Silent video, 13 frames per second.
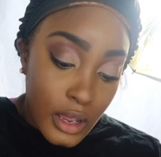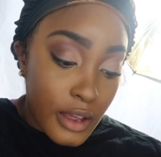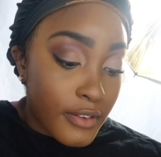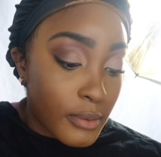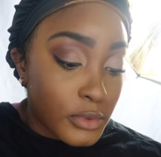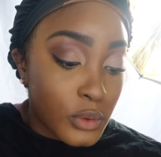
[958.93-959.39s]

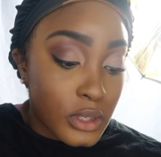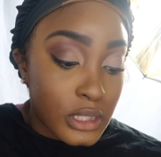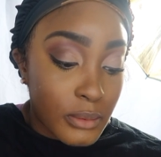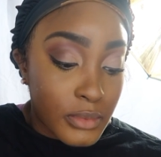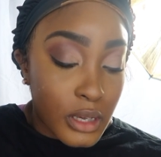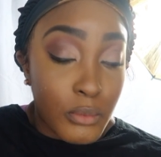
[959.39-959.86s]
if I'm doing
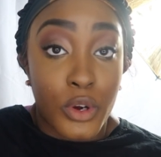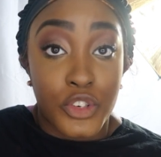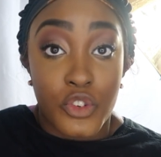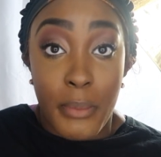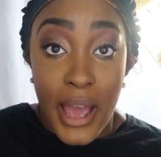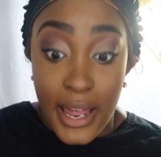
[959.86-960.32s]
something more
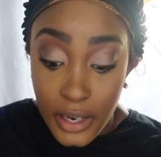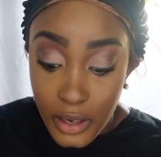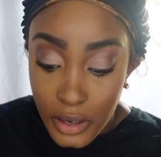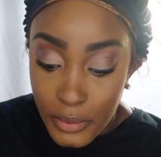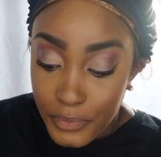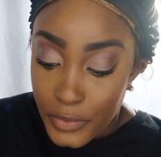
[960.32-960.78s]

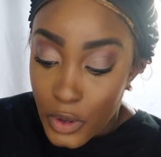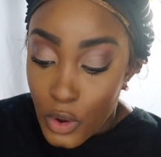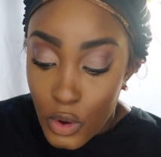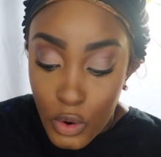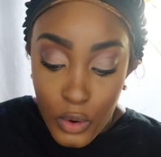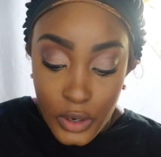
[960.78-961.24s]
dramatic
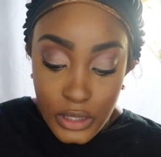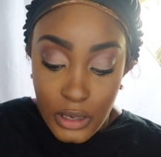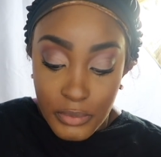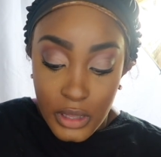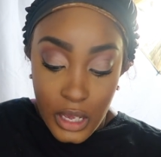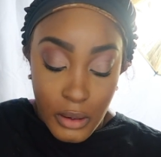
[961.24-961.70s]
or
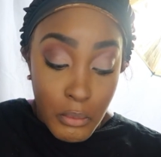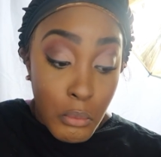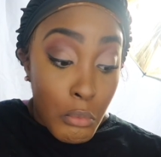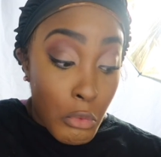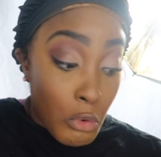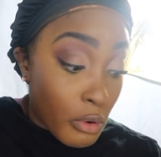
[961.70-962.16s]
something
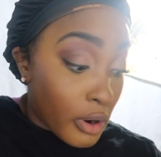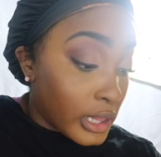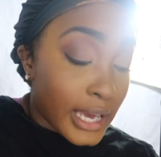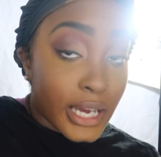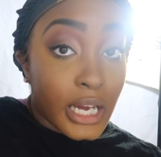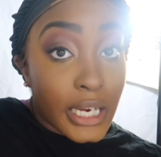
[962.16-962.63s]
more
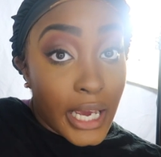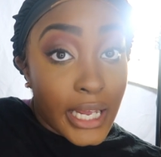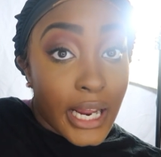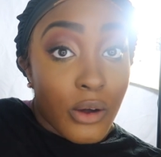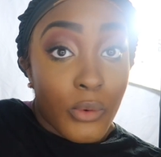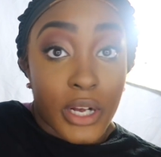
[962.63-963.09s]
like a
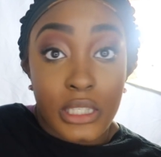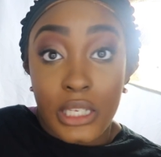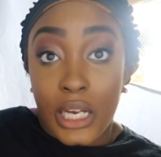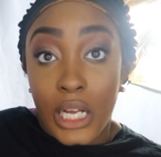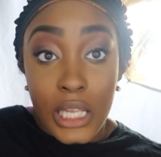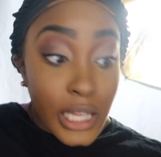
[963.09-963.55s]
night out where it's
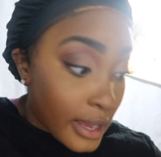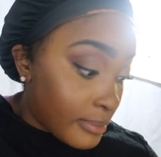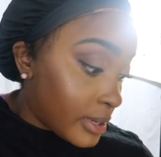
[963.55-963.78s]
like a glam